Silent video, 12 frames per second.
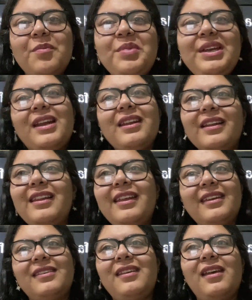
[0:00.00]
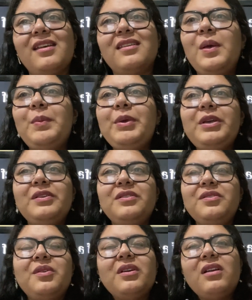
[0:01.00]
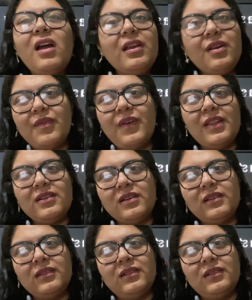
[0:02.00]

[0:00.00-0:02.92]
being an Iglesias, because you're not your father.